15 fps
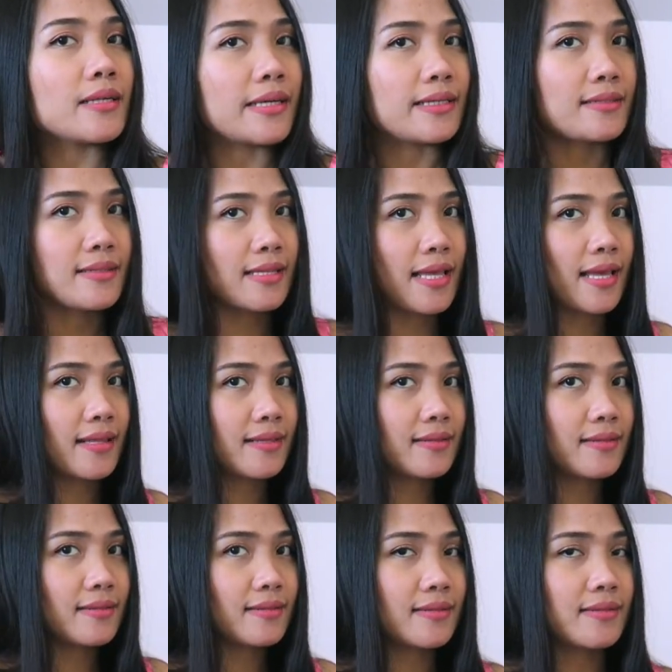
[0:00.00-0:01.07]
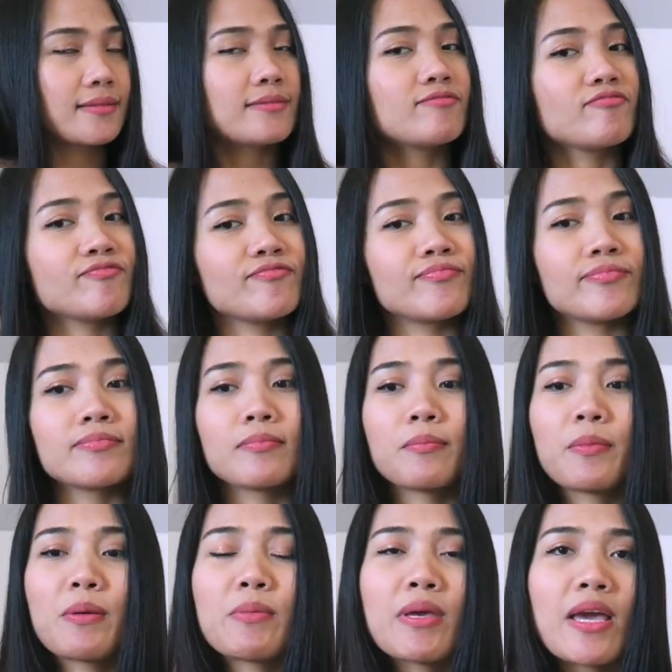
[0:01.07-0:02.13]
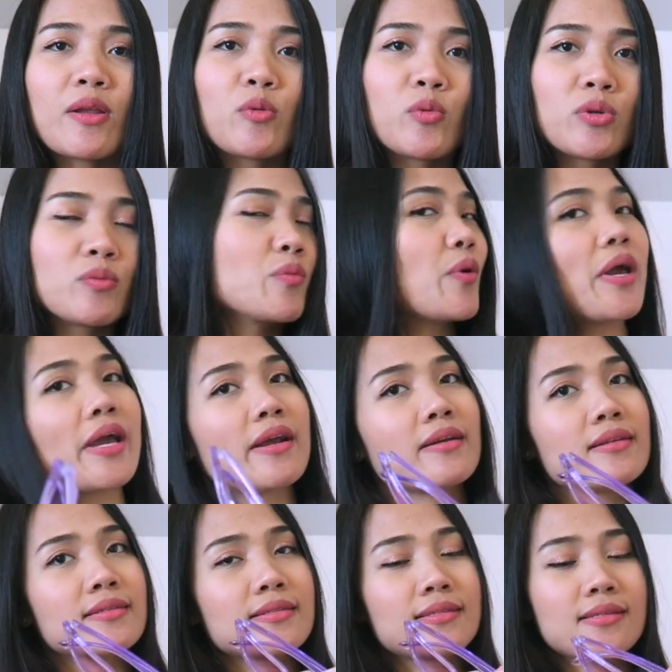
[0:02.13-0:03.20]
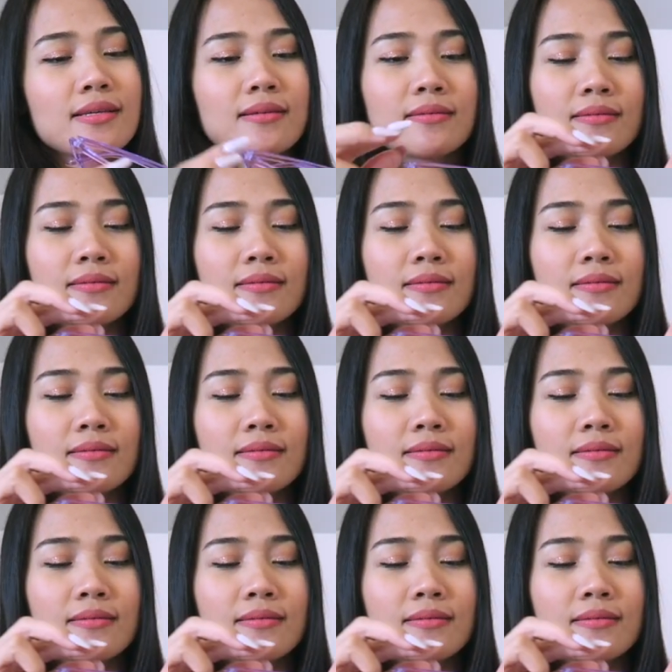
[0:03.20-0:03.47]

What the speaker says: at that. Maybe I would wear this